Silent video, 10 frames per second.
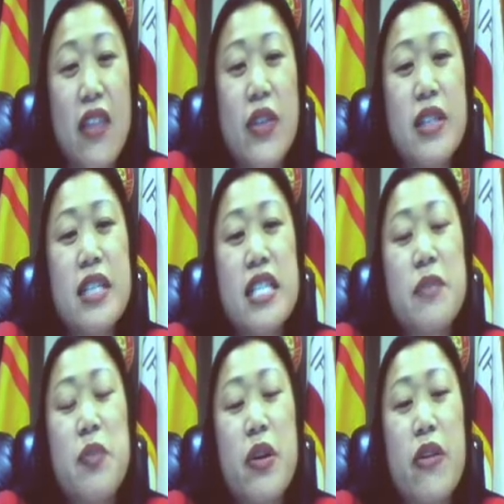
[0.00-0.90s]
This
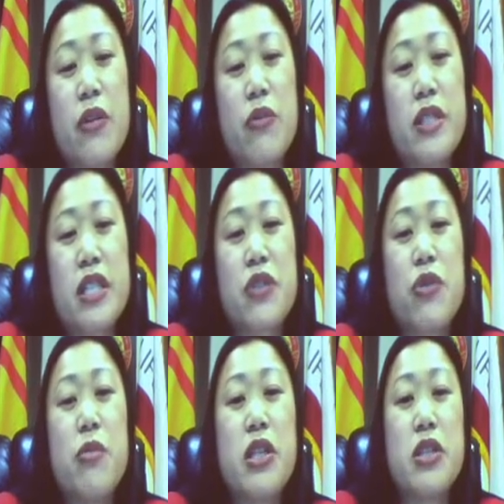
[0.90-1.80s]
experience was
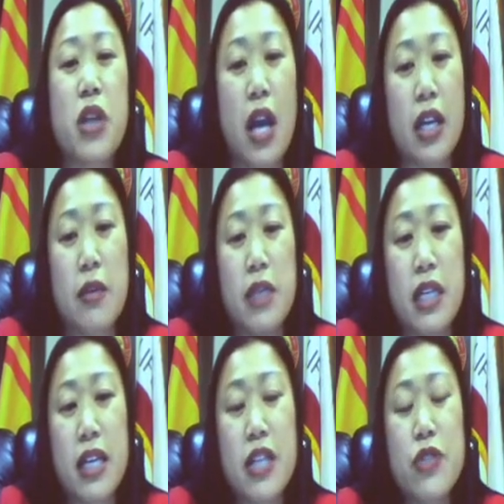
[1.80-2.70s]
extremely shocking
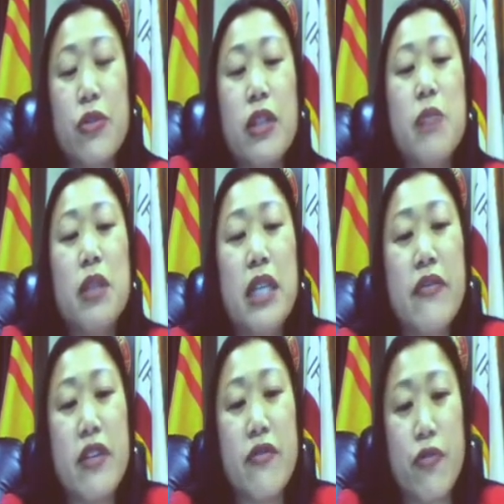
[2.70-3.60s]
because I truly believe
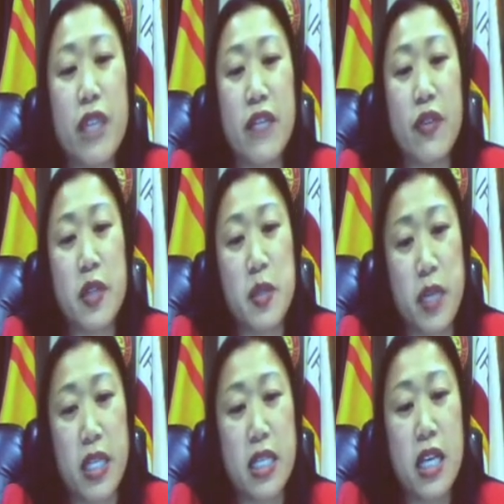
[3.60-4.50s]
in freedom of
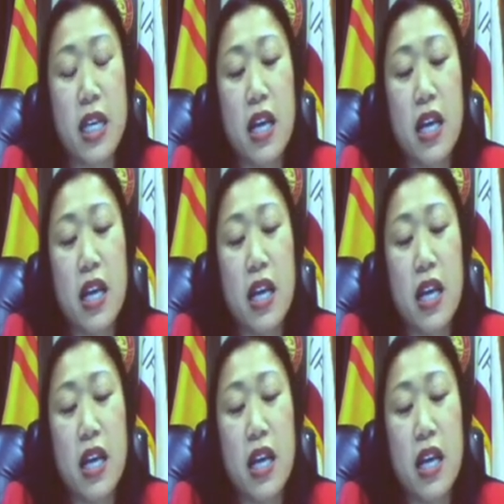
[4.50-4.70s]
speech.